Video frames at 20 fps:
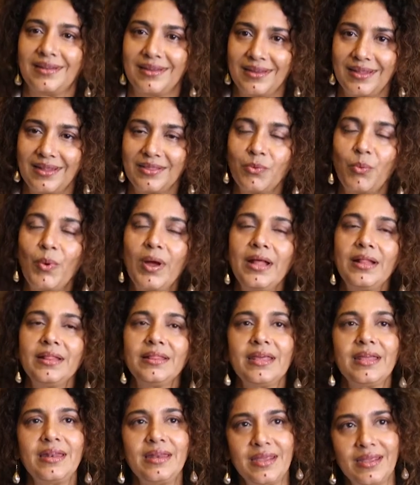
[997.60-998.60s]

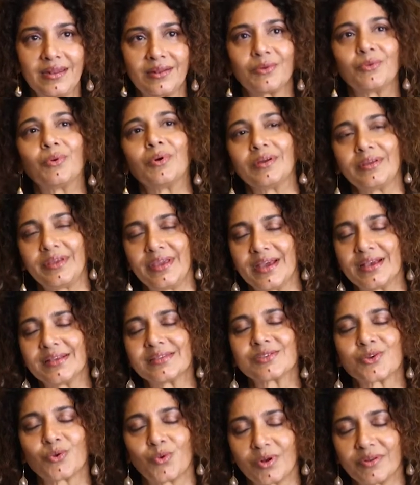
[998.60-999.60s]
They need,
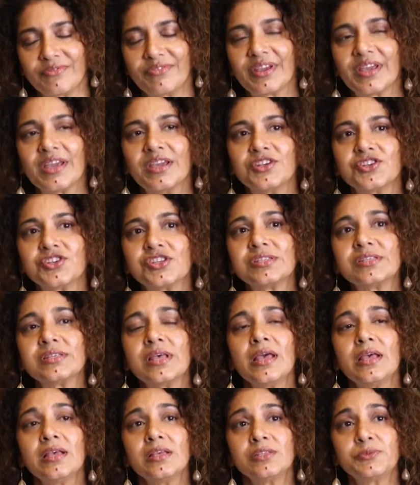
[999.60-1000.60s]
yes, qualifications,
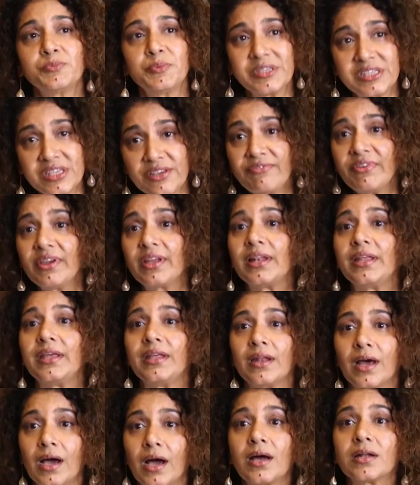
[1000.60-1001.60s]
specifically
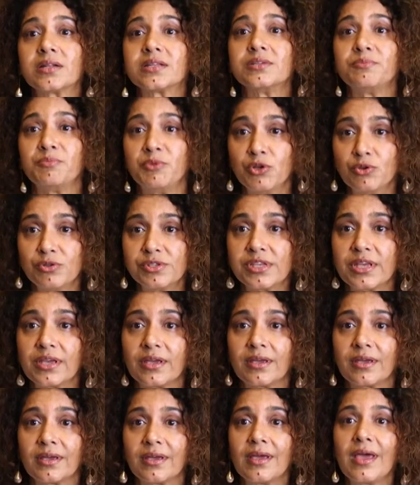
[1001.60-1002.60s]
in art and
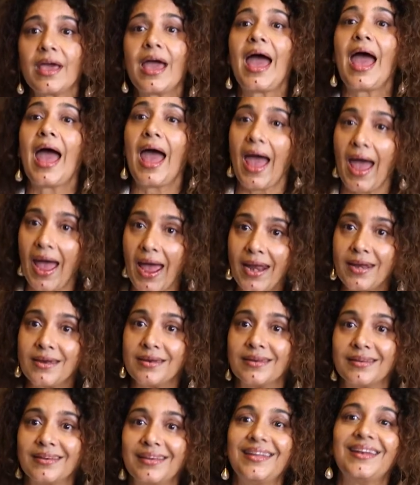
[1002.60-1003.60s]
music
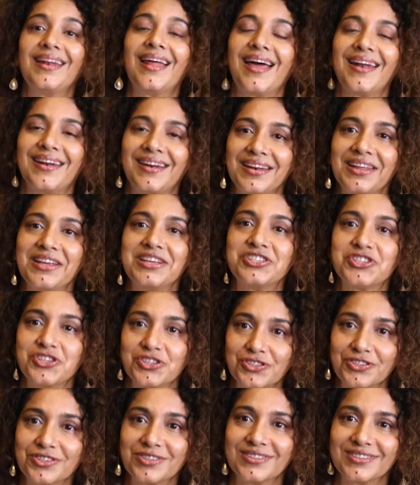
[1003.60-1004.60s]
and in handling
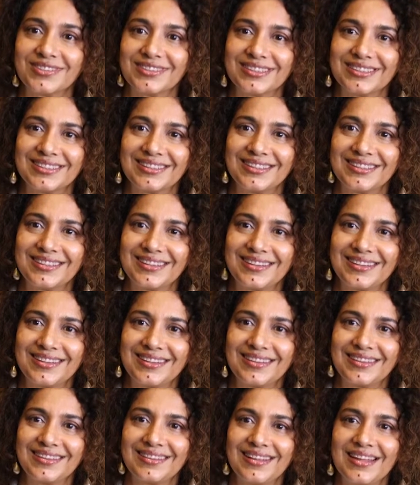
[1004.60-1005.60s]
children
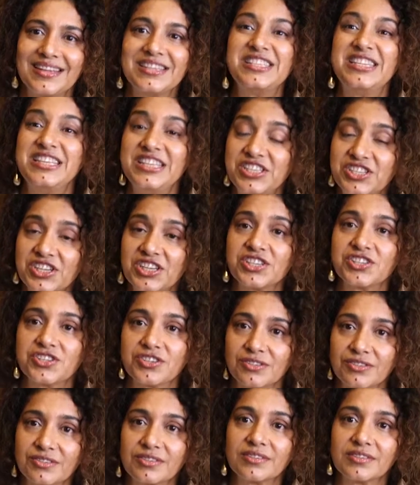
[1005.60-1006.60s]
and teaching
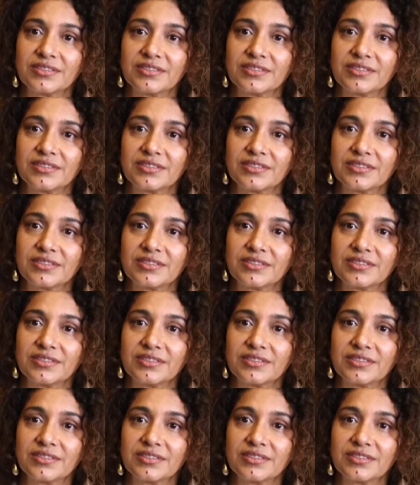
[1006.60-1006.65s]
children.